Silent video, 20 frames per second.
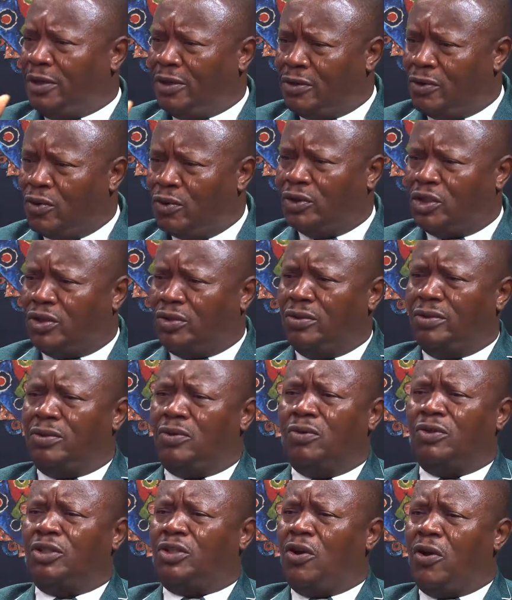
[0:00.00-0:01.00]
good
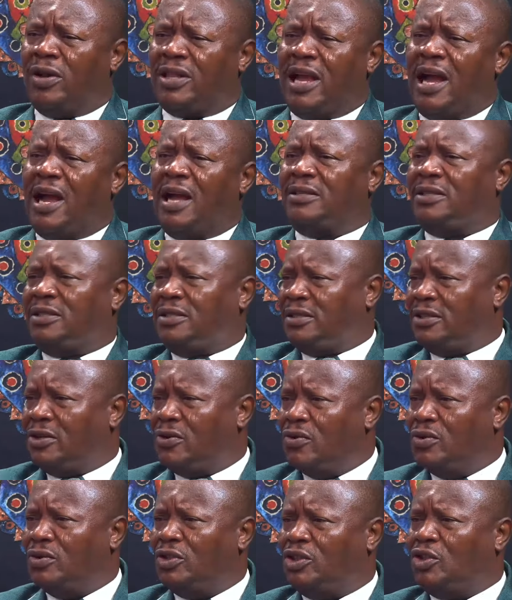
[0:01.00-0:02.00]
gutters,
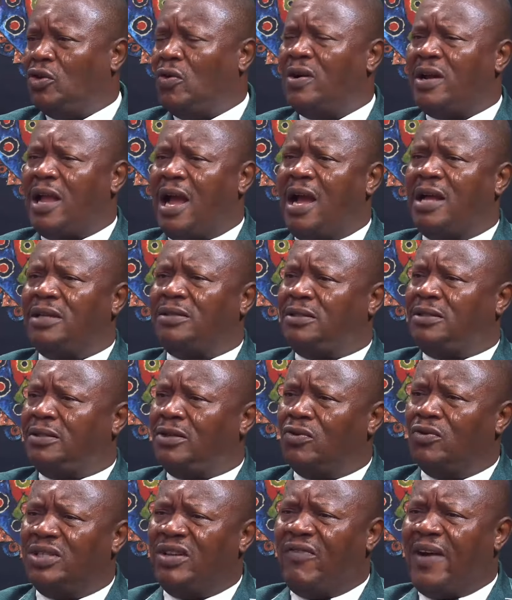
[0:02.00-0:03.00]
good shoulders,
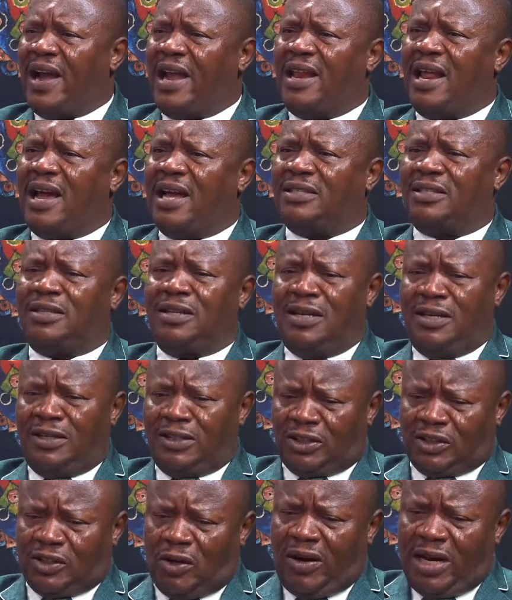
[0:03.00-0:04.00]
good dividers,
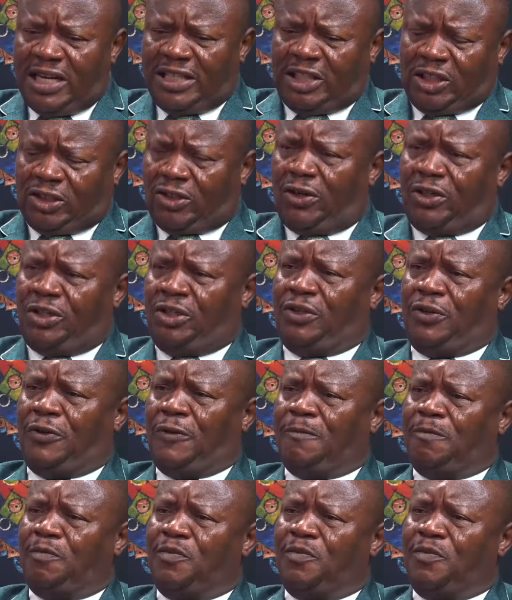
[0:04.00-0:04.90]
solid structure.